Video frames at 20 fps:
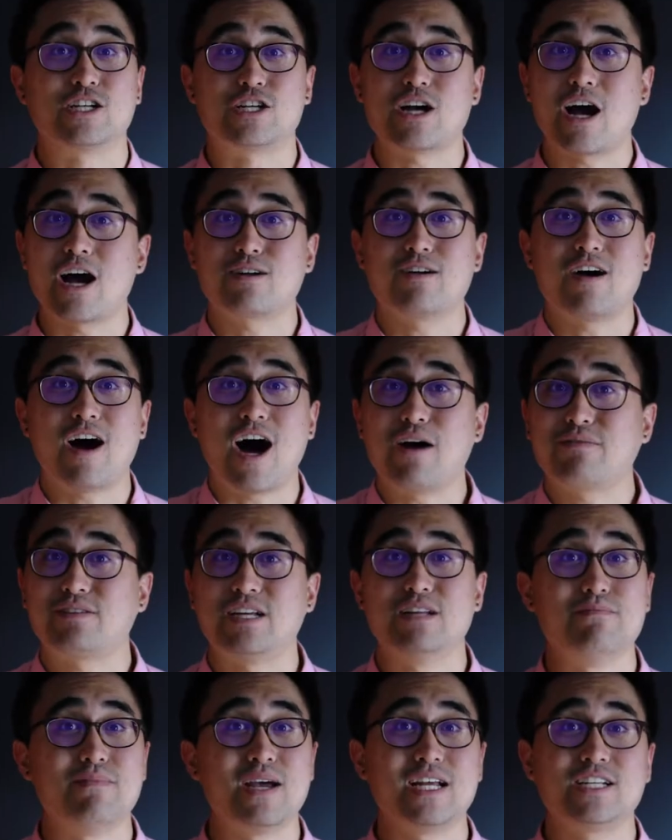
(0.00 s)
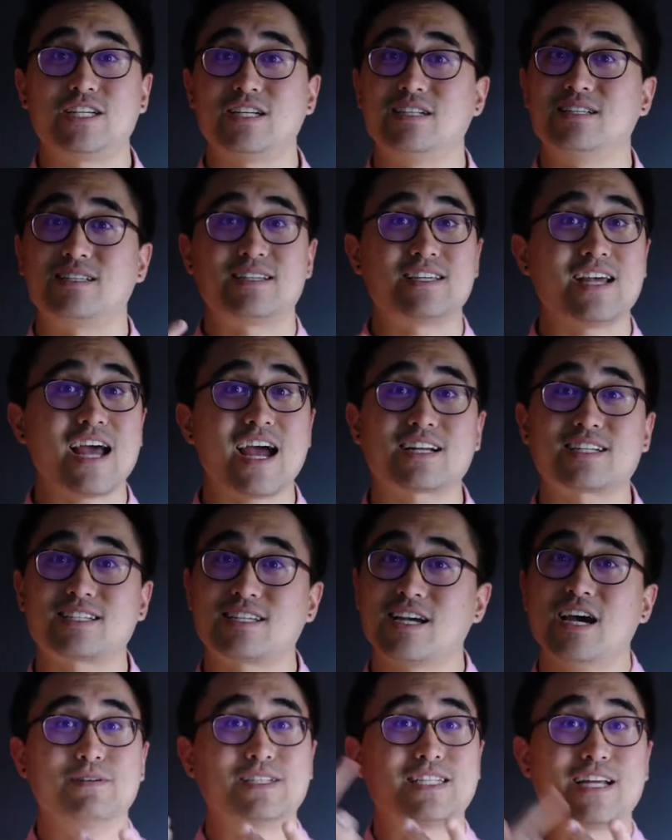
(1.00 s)
The genre often mentions
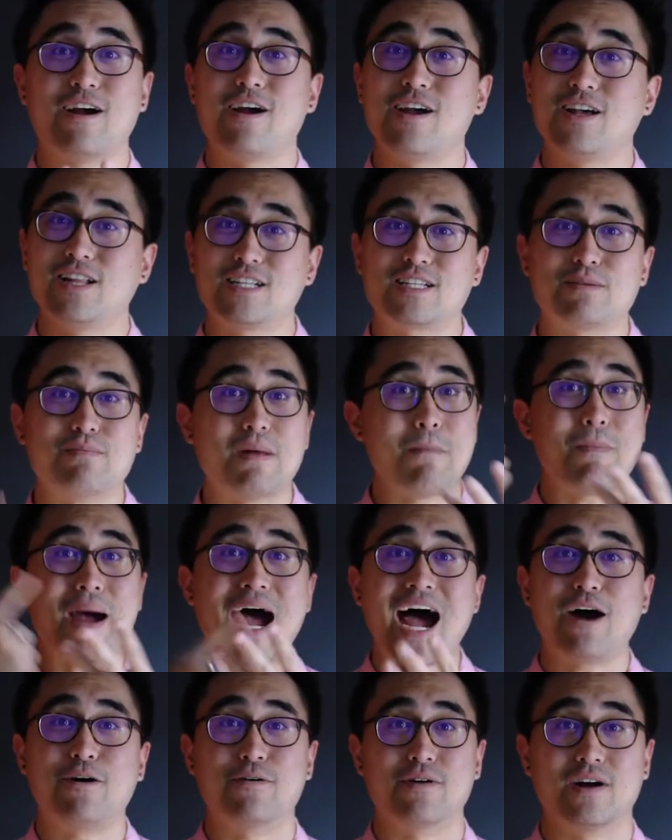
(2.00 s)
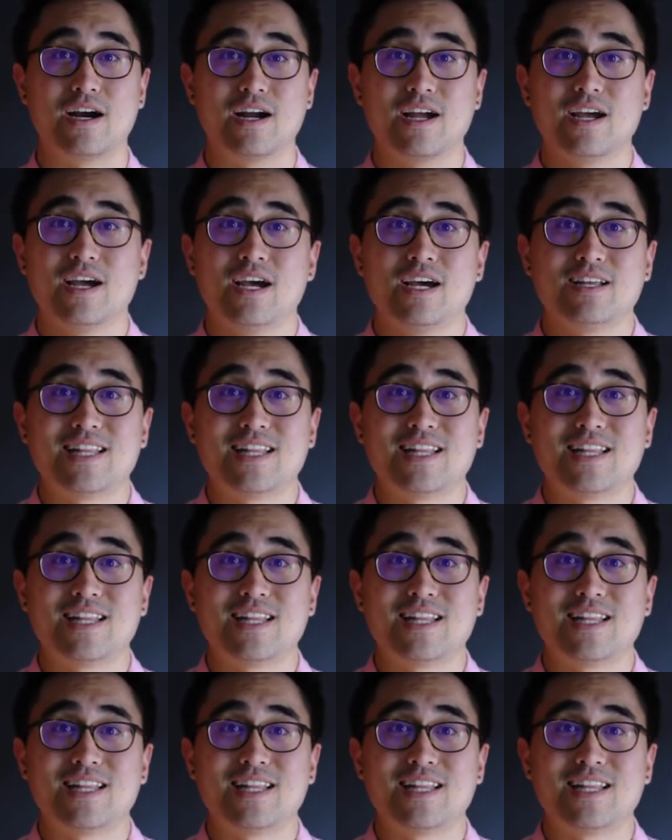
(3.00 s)
sex, materialism, and power.